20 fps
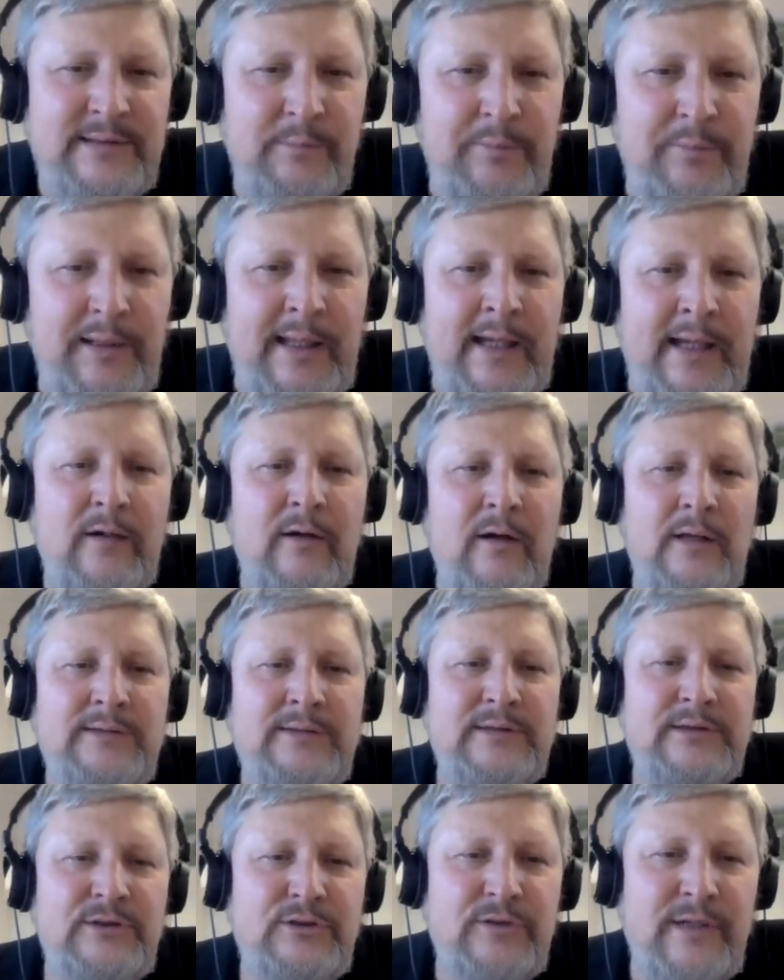the plant,
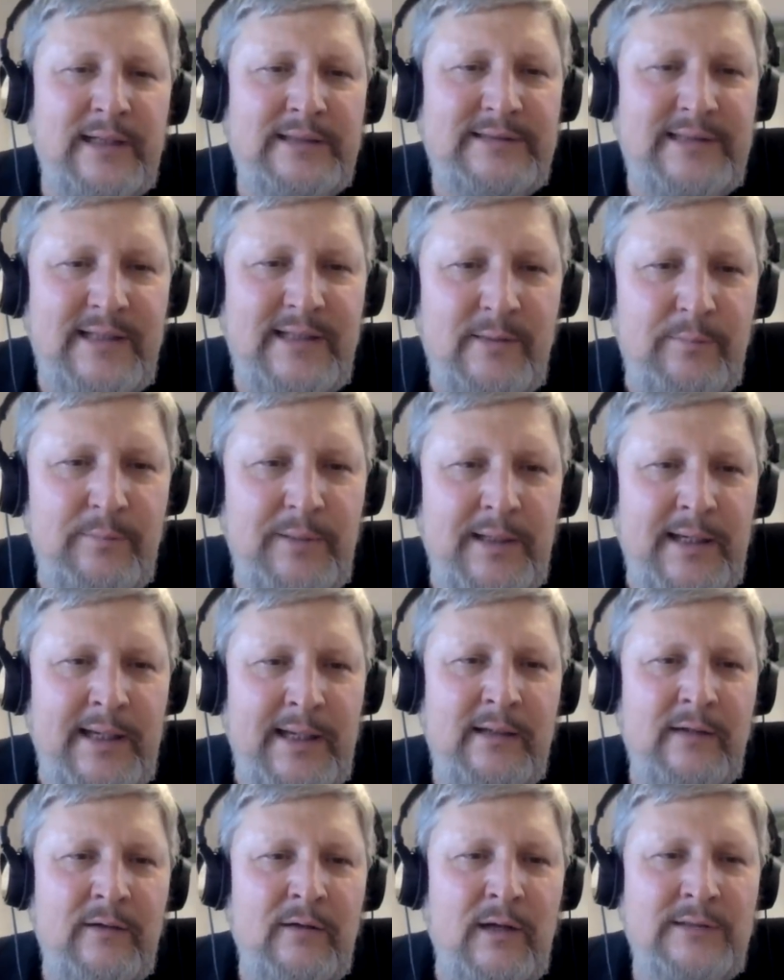causes stress in the
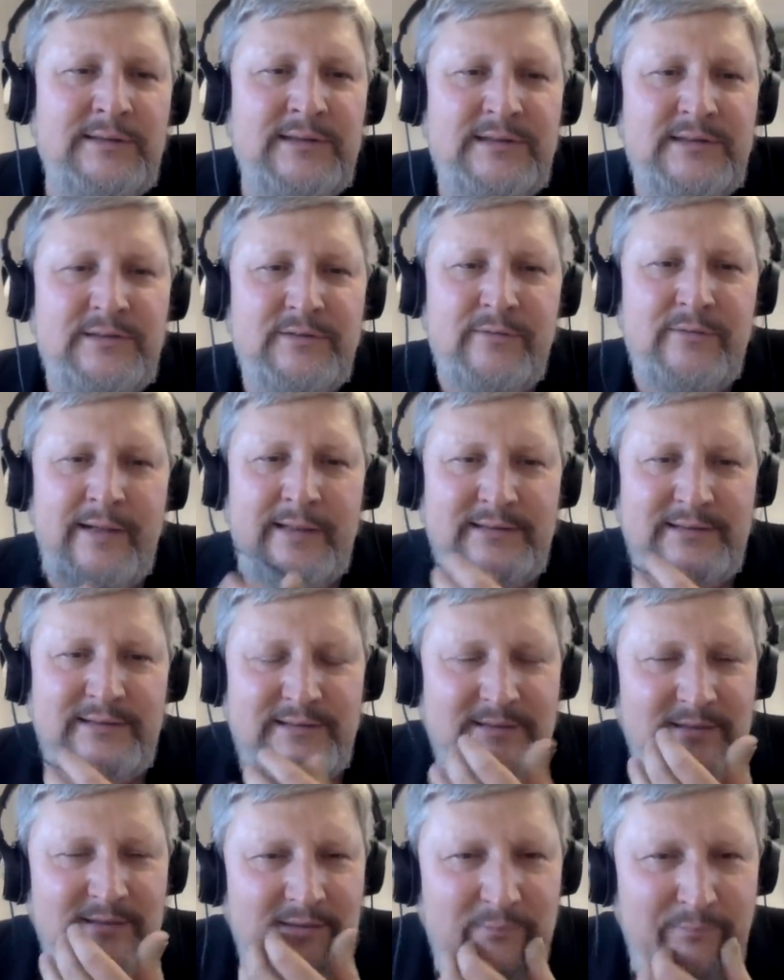plant, causes
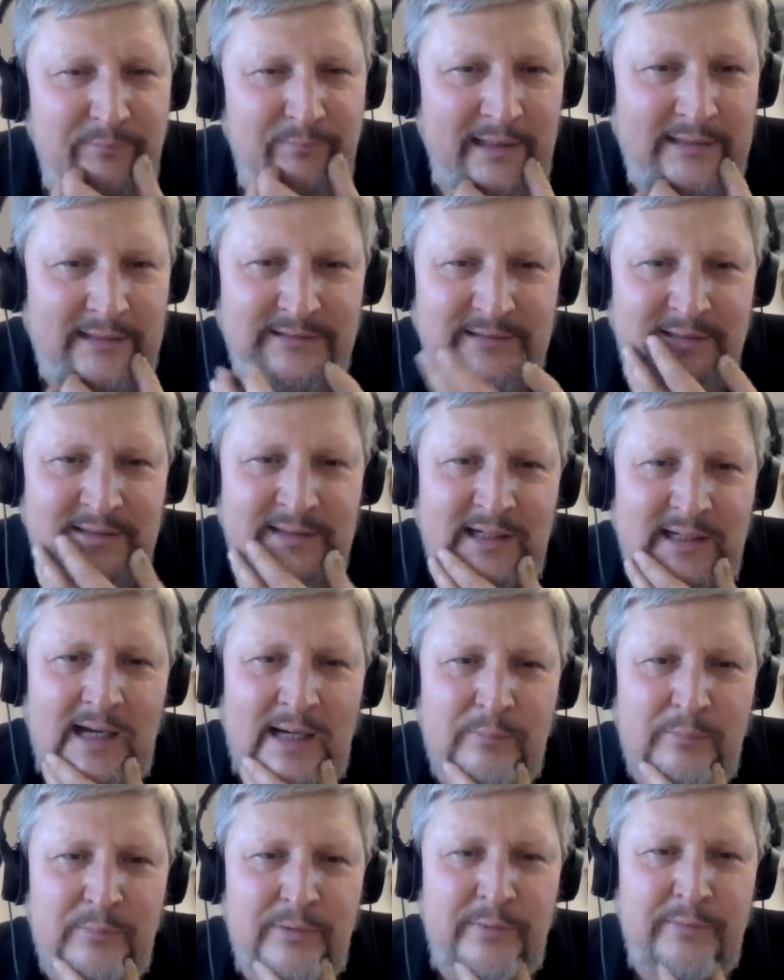stress plants to
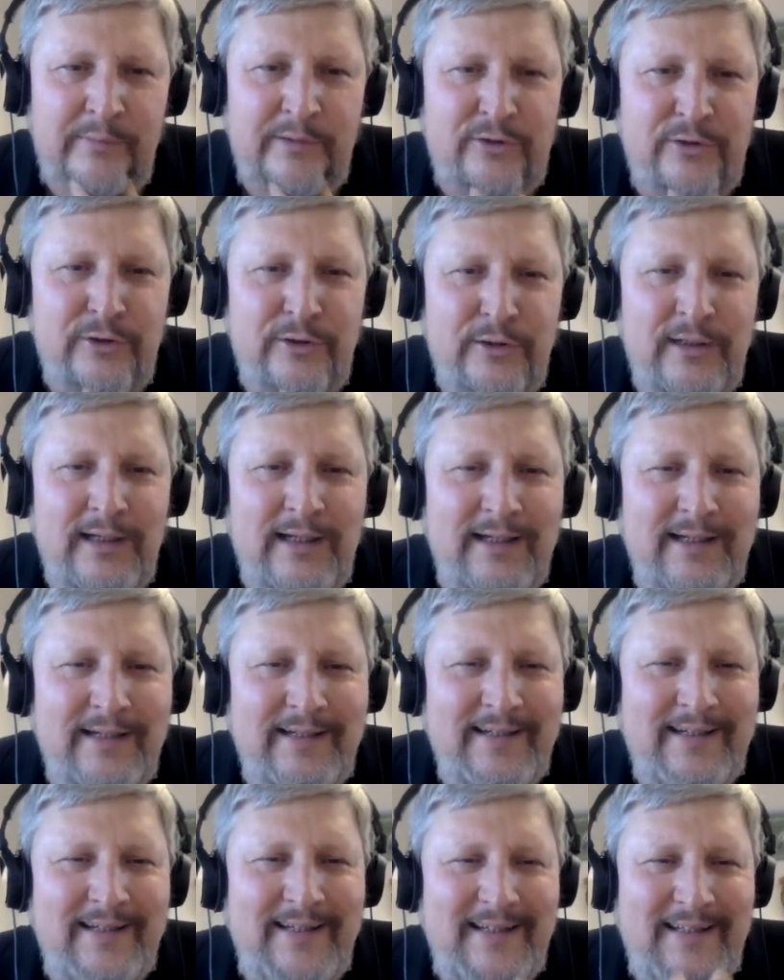die prematurely.
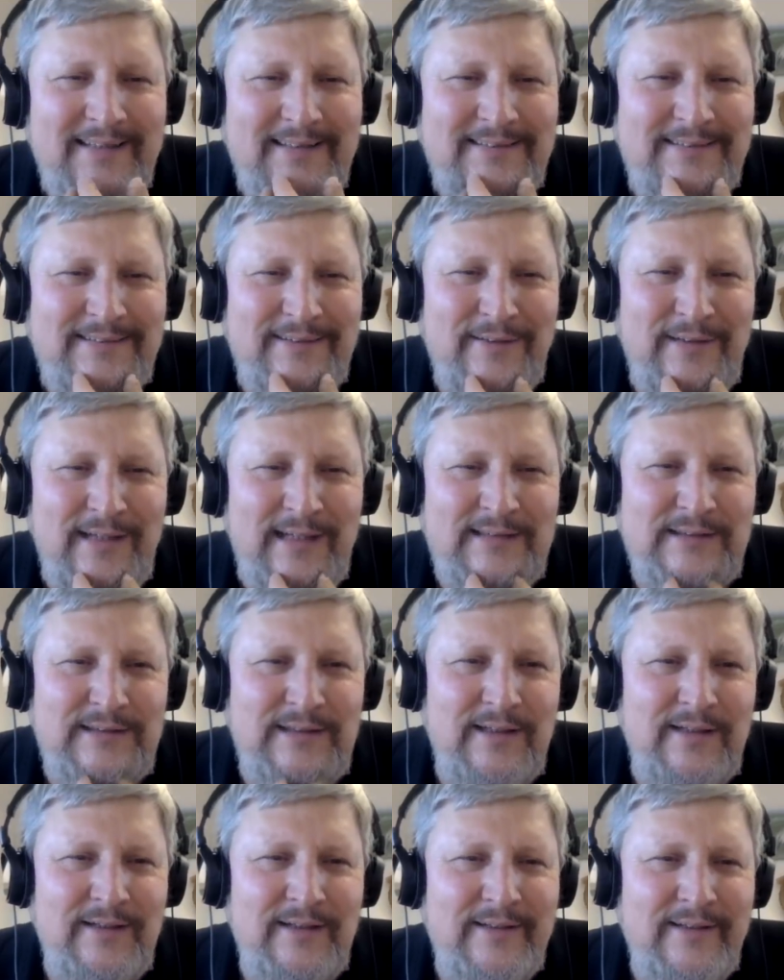So that's
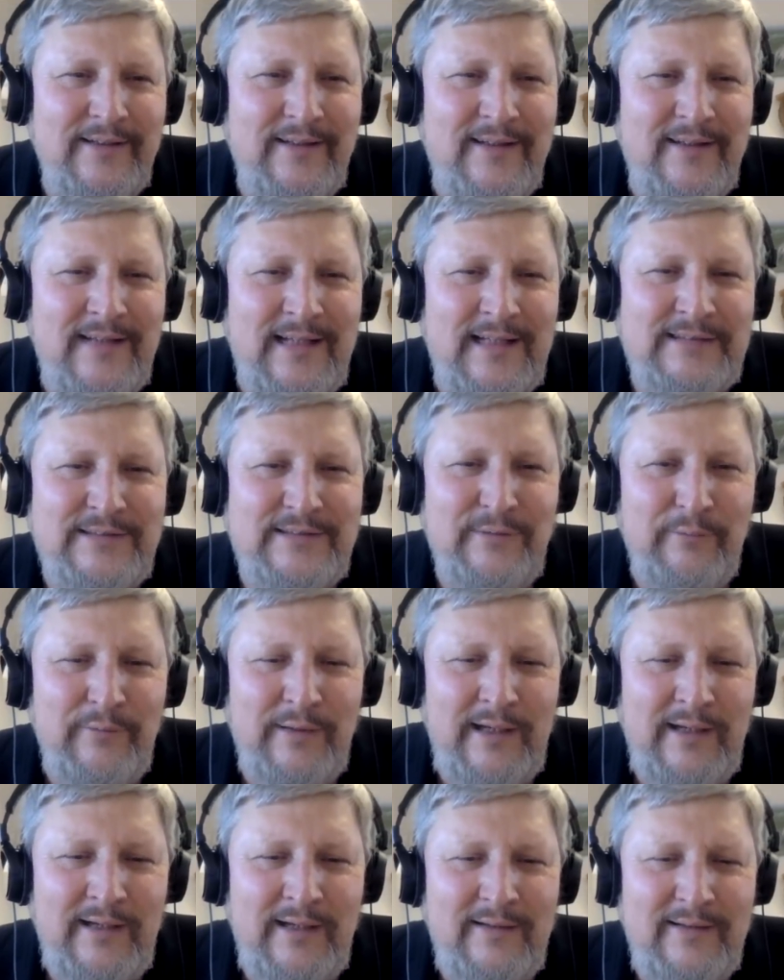the that's the
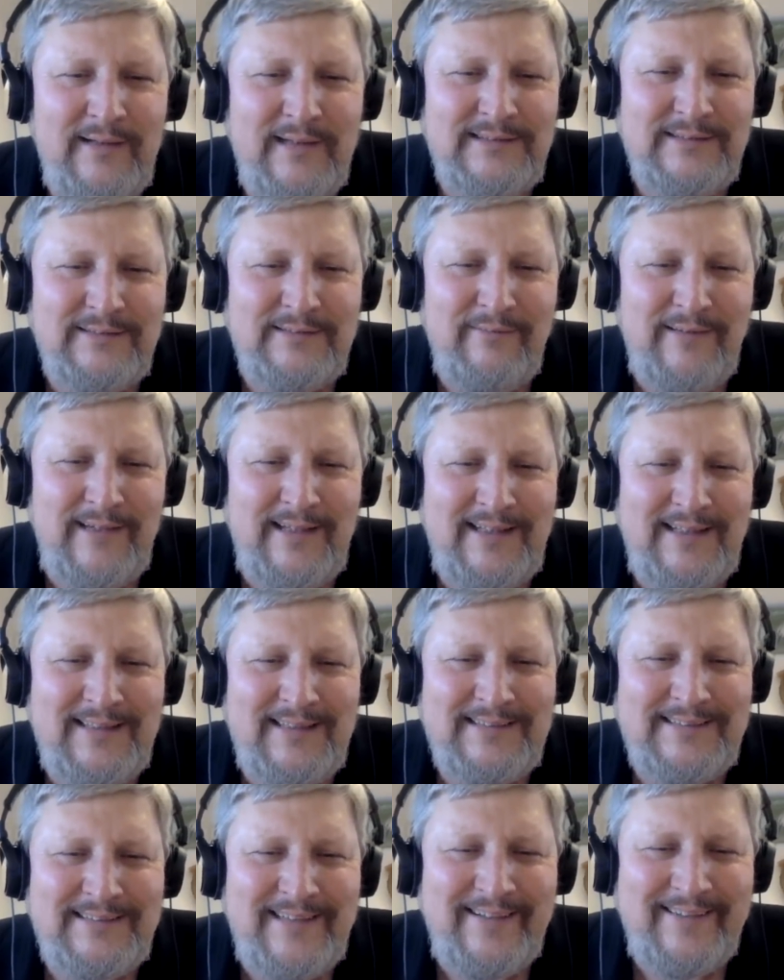way it that's the way it
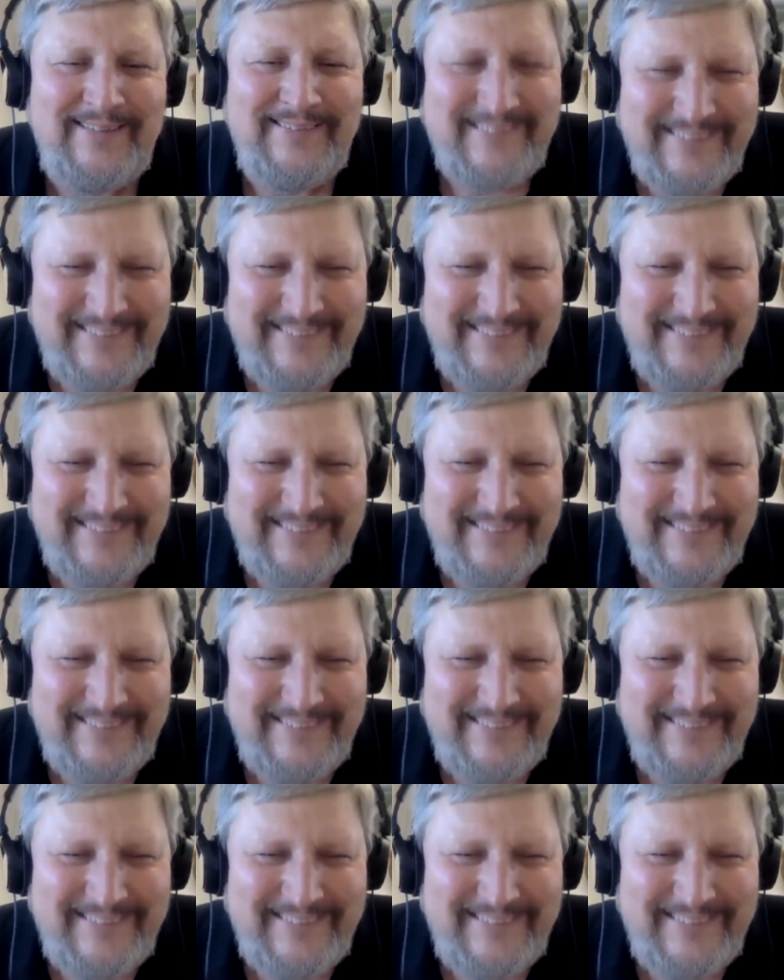is. Yeah.